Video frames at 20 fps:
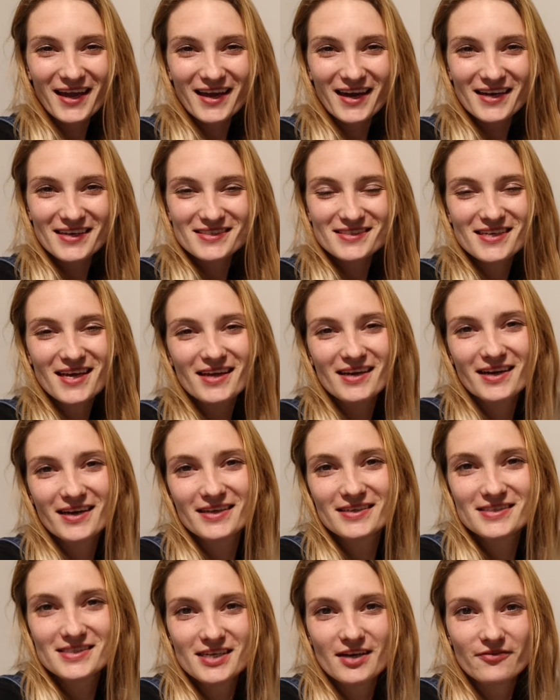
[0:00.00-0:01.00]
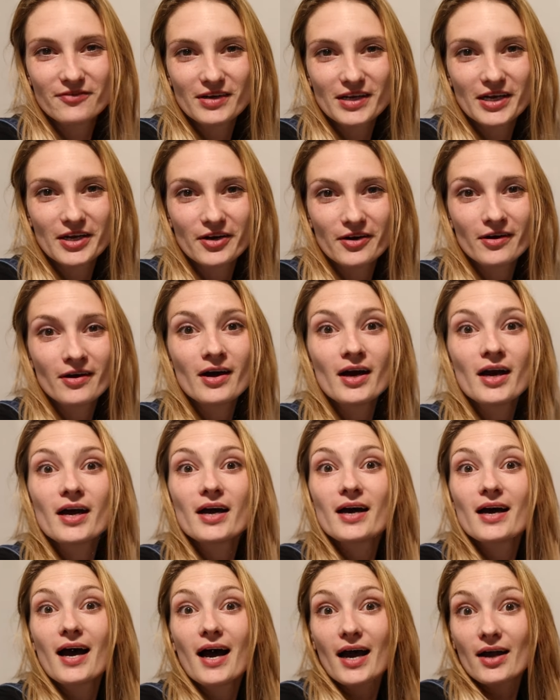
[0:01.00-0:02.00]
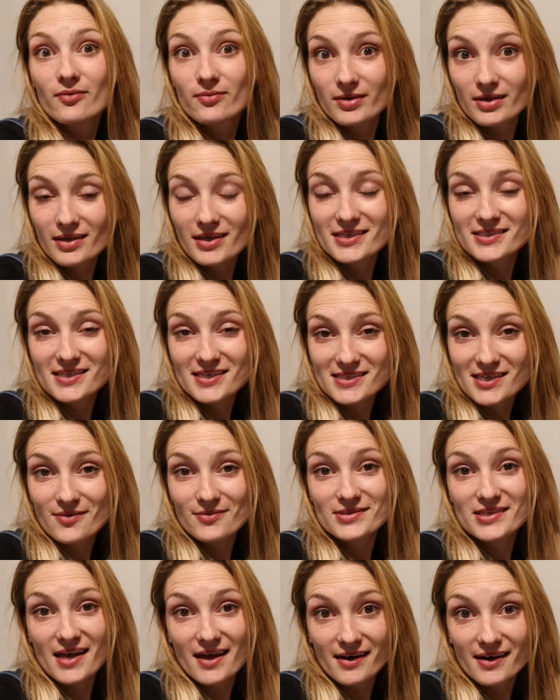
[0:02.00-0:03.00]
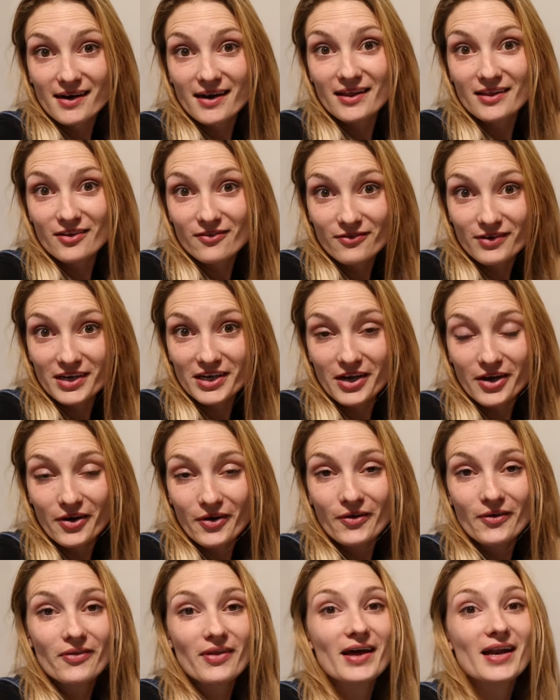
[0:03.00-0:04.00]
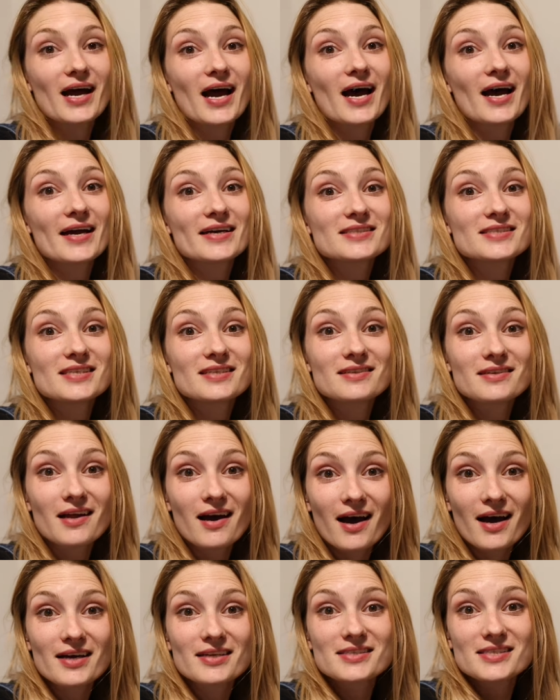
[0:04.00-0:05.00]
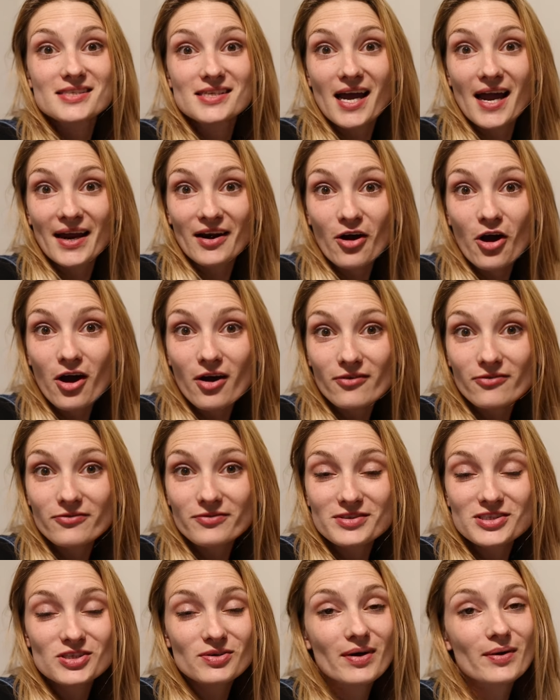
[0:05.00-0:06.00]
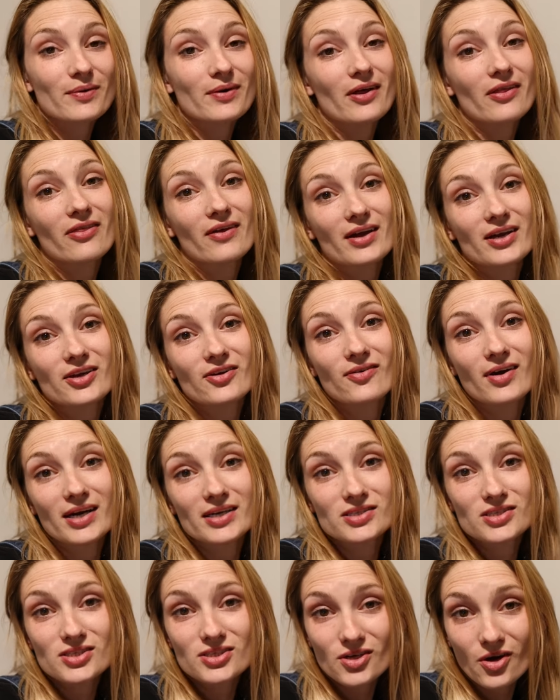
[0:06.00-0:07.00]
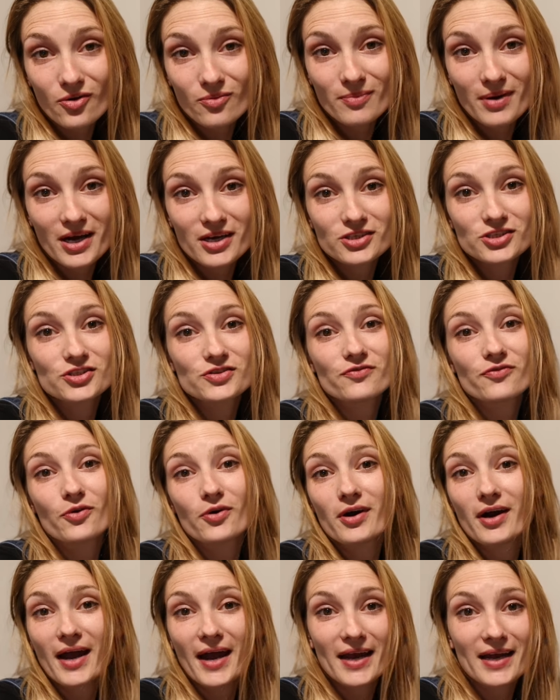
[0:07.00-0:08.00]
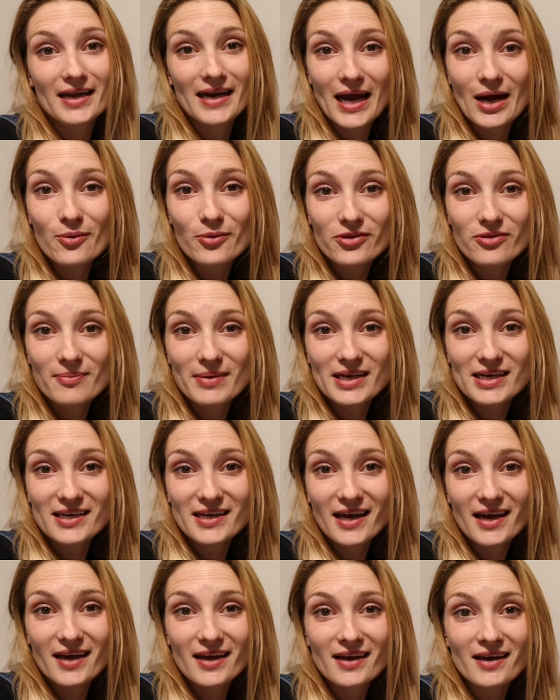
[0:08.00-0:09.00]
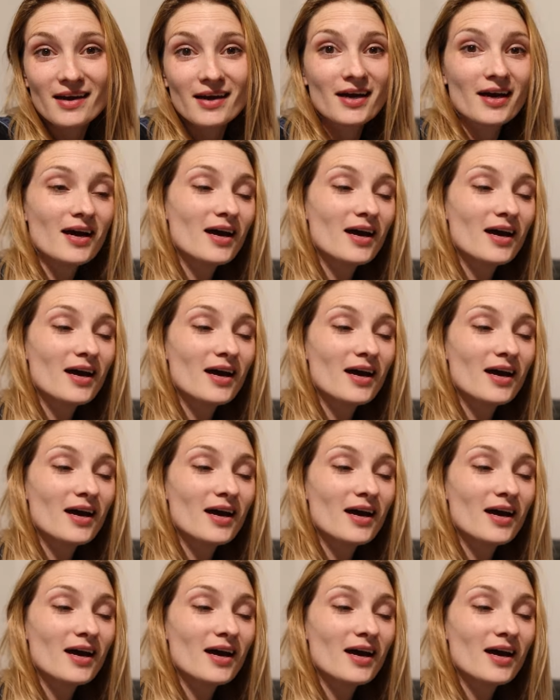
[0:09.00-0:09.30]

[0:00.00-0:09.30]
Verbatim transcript: Hey guys, editing Stephanie here. I realized as I was editing the video that I did not sign off. So I want to thank you guys so much for hanging out with me today.